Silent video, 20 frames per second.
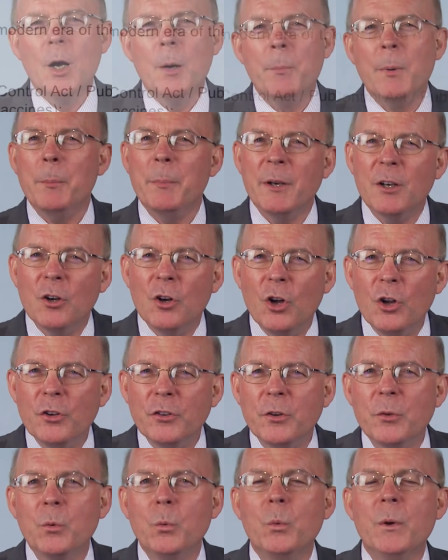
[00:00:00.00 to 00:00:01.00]
But
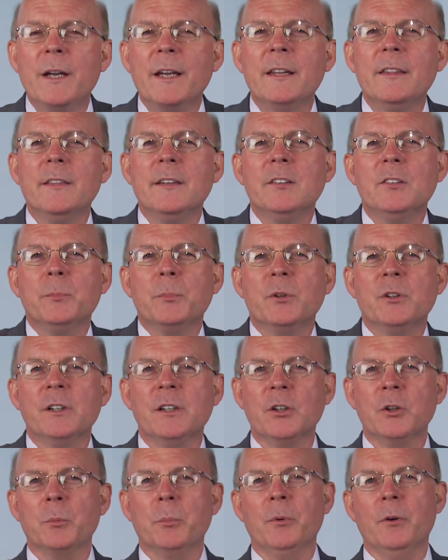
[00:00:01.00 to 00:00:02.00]
because of the way these
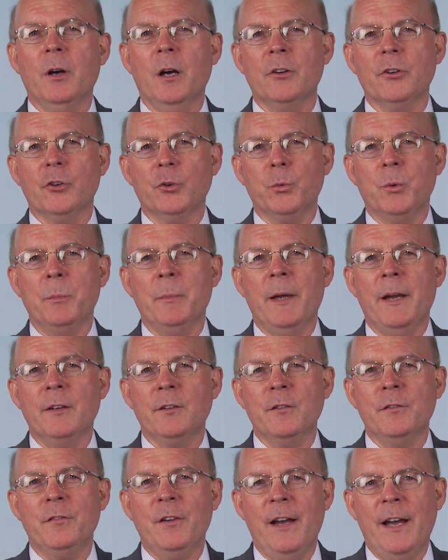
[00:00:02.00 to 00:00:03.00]
particular products were
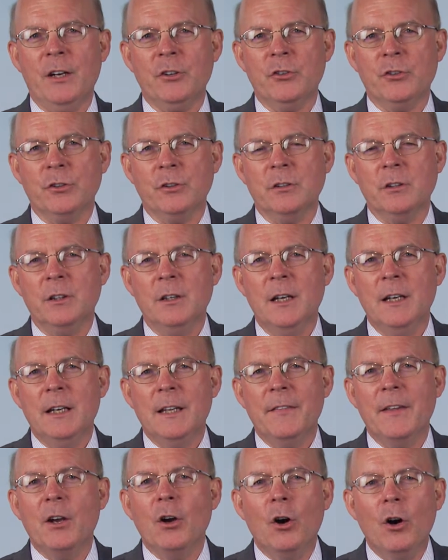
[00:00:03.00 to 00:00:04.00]
manufactured,
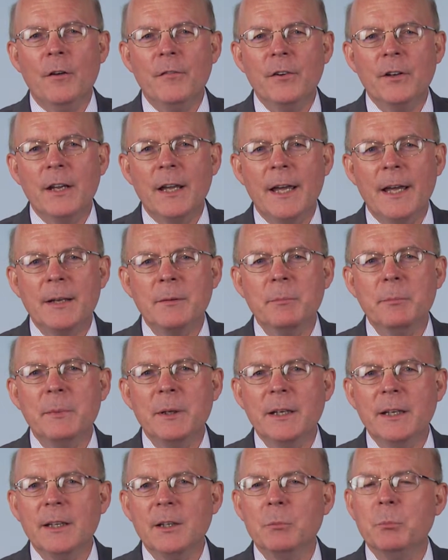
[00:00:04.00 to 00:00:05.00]
they often had
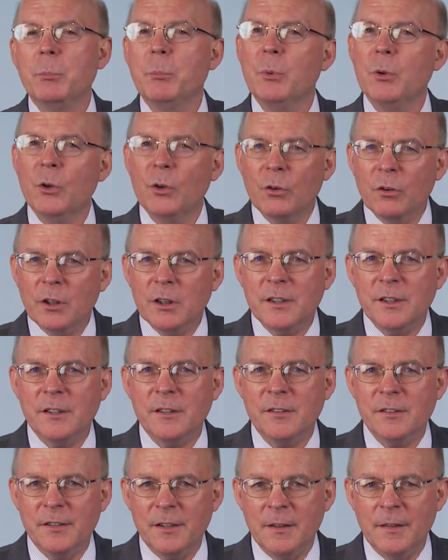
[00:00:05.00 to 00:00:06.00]
many
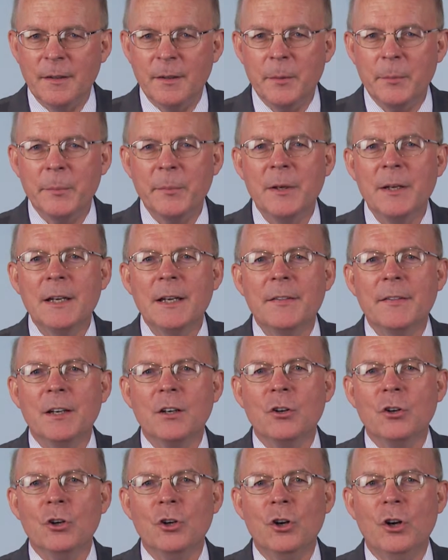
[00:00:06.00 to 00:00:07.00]
impurities in them
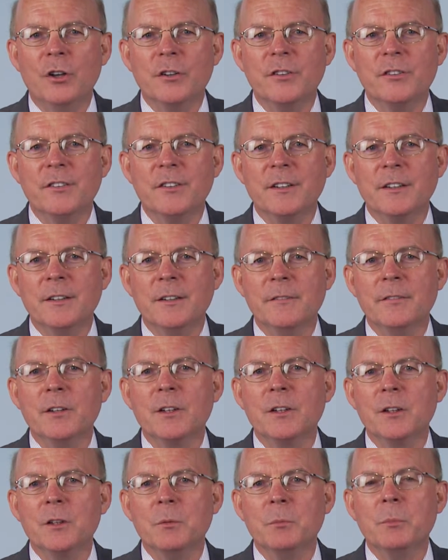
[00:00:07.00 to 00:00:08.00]
that caused
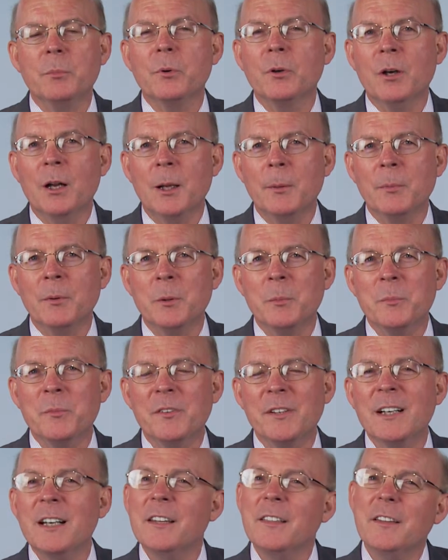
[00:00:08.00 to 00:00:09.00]
significant
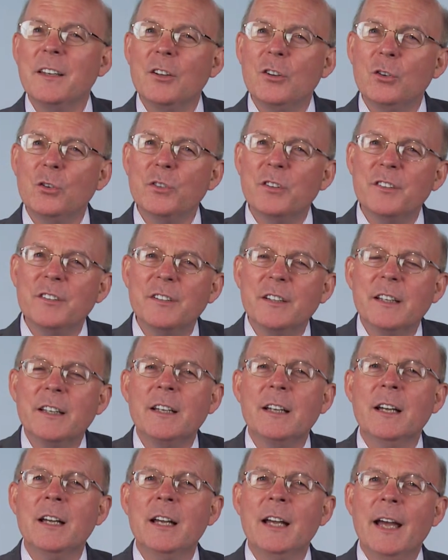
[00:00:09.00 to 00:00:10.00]
problems. And I think you'll
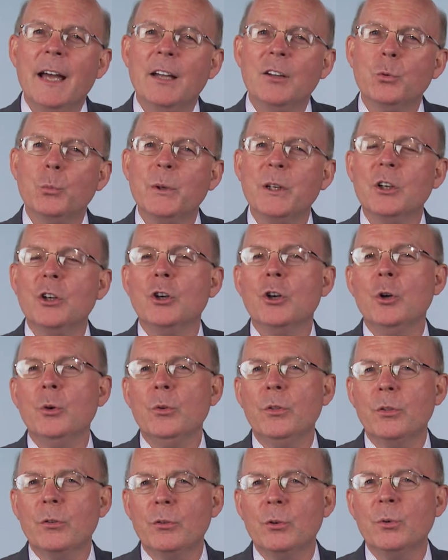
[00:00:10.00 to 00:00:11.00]
see as we go
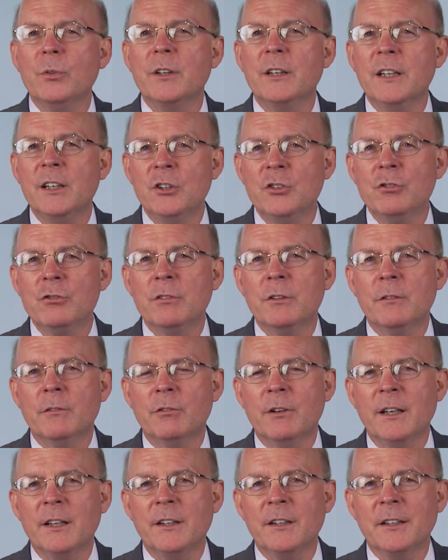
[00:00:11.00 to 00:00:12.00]
through the history
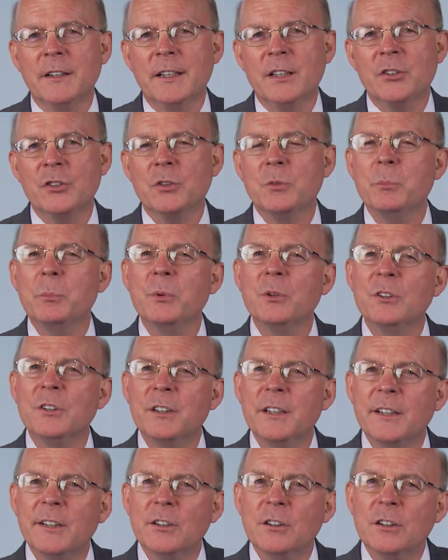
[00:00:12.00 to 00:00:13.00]
of regulation,
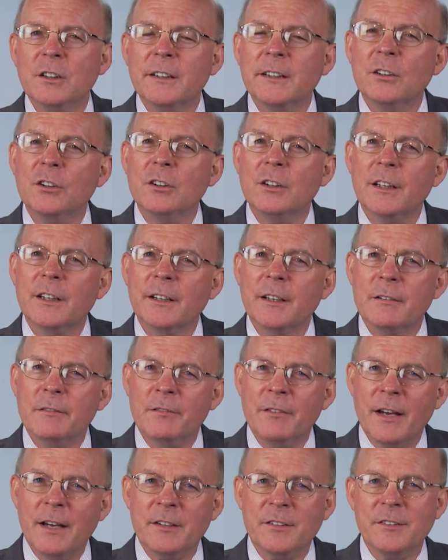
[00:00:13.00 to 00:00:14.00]
particularly looking at
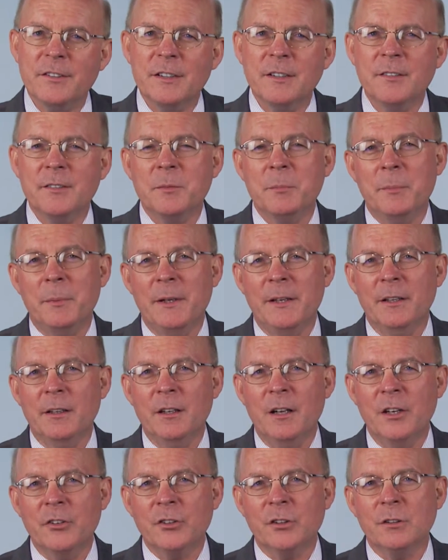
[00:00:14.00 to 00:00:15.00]
vaccines and
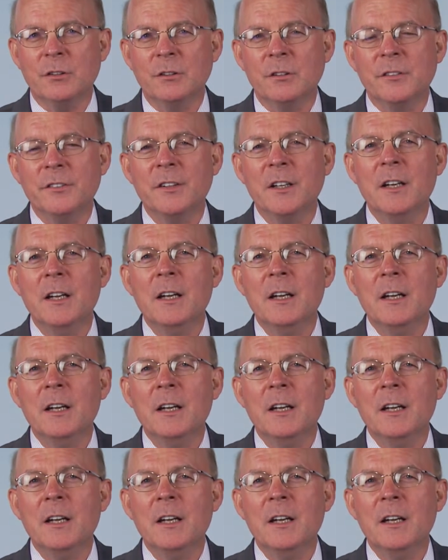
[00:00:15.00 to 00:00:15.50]
biologicals,